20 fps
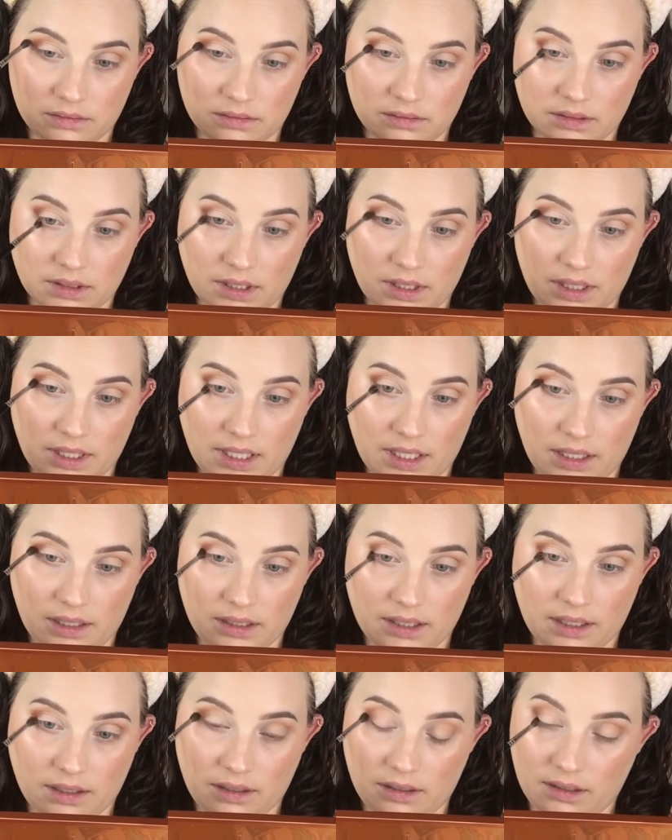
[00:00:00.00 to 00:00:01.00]
Get that
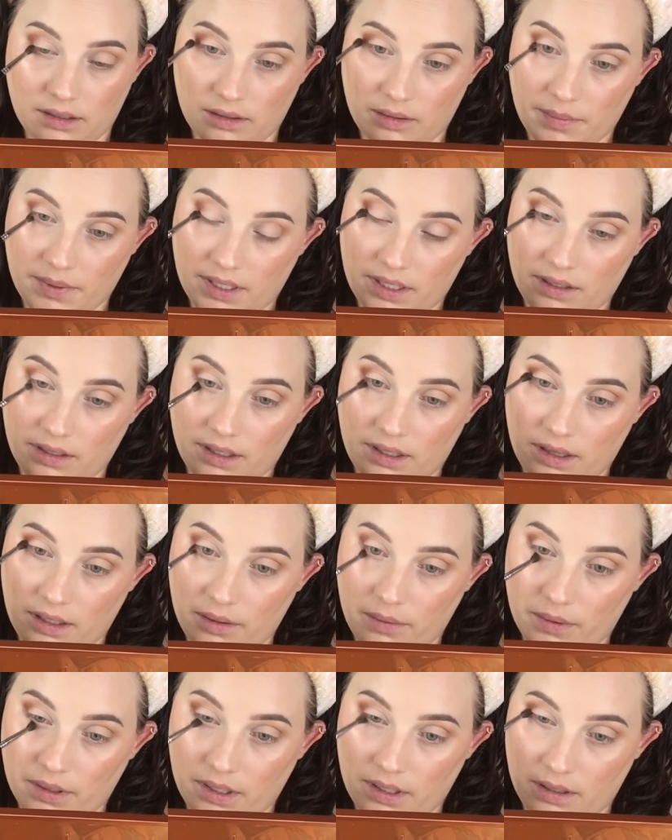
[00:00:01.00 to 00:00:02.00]
down a little bit on the
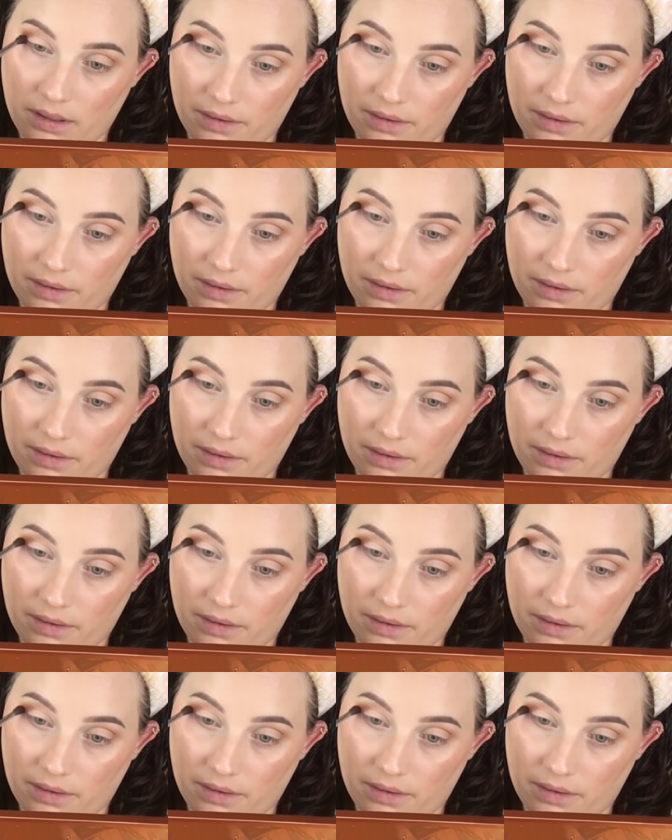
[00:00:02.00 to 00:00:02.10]
lower.